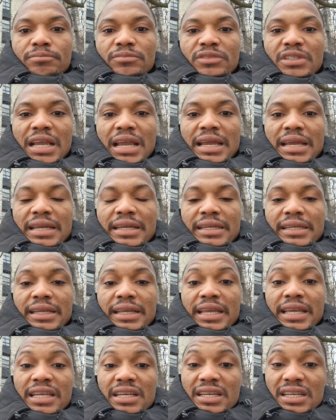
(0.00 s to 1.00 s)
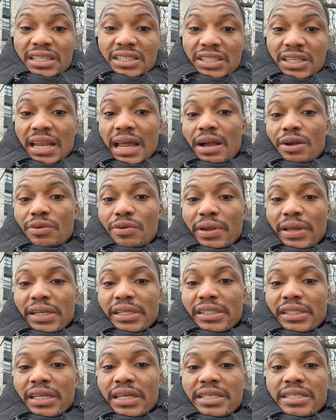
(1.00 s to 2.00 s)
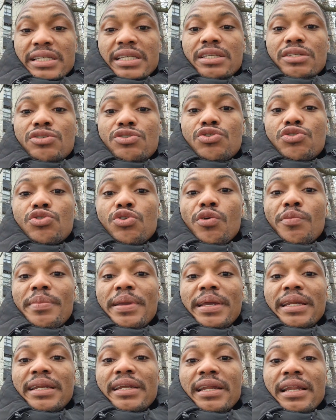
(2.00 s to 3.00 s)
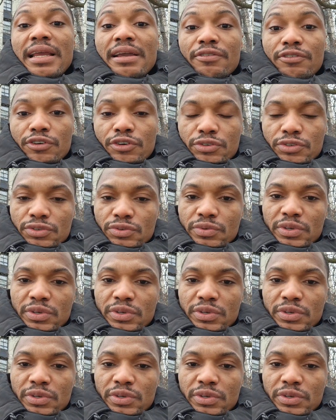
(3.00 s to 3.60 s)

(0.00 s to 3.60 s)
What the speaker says: the English language is in so many levels.